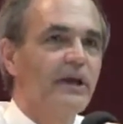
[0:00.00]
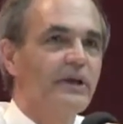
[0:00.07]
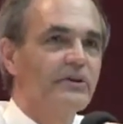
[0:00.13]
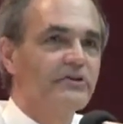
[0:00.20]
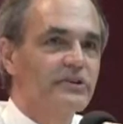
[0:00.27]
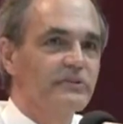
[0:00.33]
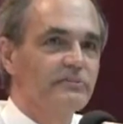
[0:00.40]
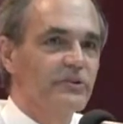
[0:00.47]

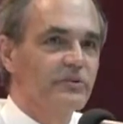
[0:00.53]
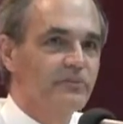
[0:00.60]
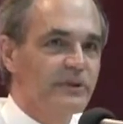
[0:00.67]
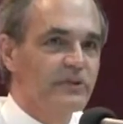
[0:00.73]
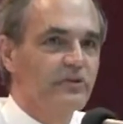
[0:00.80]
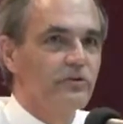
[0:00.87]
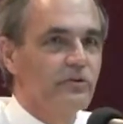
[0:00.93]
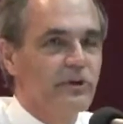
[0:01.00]
seem to be
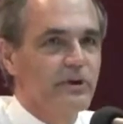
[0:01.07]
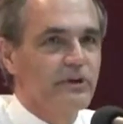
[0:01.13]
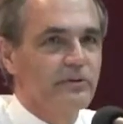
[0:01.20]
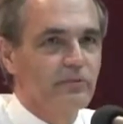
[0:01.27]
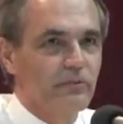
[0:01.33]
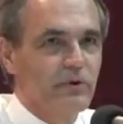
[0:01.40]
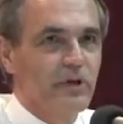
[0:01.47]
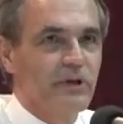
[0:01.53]
doing
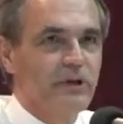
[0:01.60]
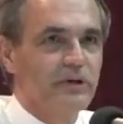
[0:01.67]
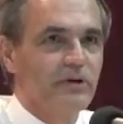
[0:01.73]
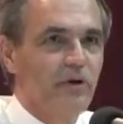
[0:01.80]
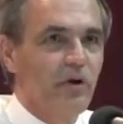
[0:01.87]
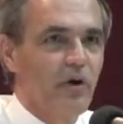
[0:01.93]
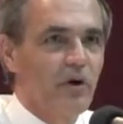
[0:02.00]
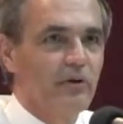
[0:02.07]
really
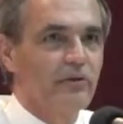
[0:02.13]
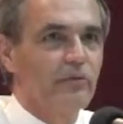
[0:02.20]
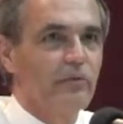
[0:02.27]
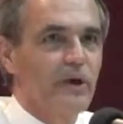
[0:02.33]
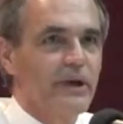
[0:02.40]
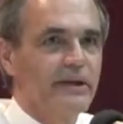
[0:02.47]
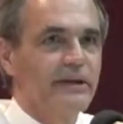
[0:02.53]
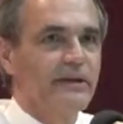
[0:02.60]
all of the
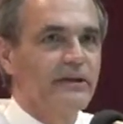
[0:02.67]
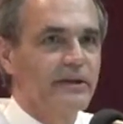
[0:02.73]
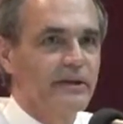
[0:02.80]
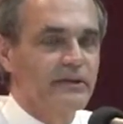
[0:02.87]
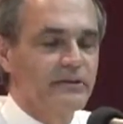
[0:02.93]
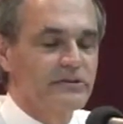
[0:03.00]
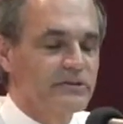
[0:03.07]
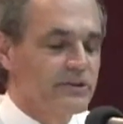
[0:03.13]
right
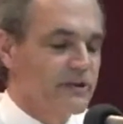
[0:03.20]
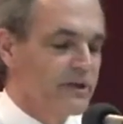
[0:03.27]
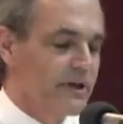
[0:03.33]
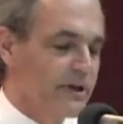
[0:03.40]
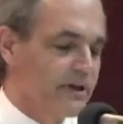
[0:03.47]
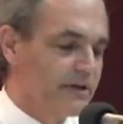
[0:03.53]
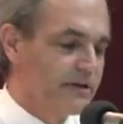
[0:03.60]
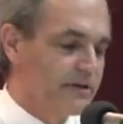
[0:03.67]
things,
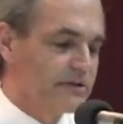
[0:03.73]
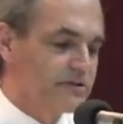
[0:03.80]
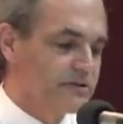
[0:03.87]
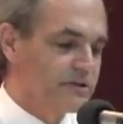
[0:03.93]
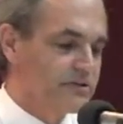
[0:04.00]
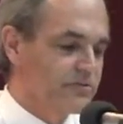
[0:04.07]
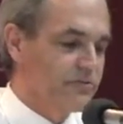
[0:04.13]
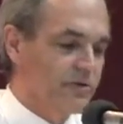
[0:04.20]
and it's,
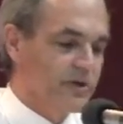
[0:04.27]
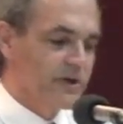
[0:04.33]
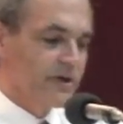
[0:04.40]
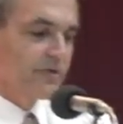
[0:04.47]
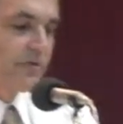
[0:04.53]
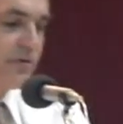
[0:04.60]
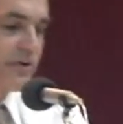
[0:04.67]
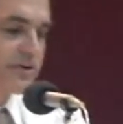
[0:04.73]
it's very
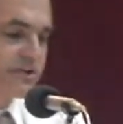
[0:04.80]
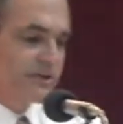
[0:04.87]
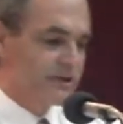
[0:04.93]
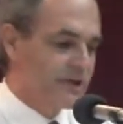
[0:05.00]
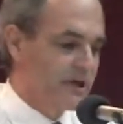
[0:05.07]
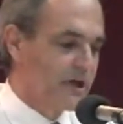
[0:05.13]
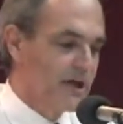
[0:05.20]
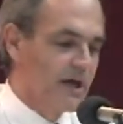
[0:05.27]
encouraging.
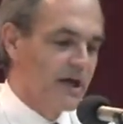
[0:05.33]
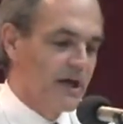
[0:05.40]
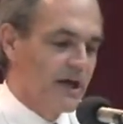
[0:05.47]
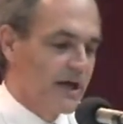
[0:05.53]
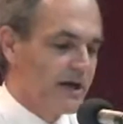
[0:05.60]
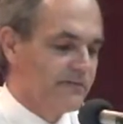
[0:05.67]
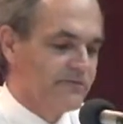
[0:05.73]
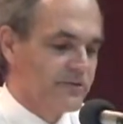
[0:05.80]

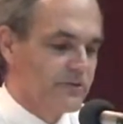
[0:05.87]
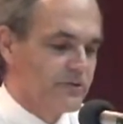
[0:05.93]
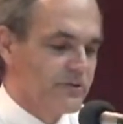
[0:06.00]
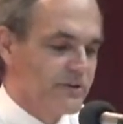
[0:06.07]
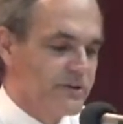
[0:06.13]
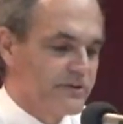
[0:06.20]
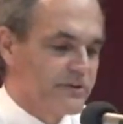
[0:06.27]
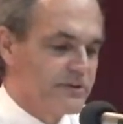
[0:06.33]
I feel
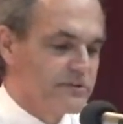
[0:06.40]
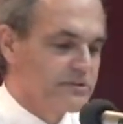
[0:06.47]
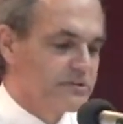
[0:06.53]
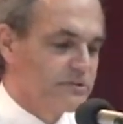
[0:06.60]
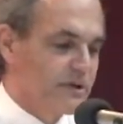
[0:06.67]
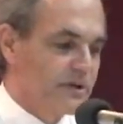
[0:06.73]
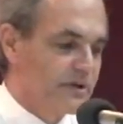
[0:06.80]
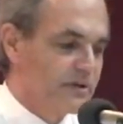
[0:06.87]
that this
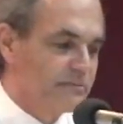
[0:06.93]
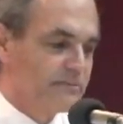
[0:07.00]
um,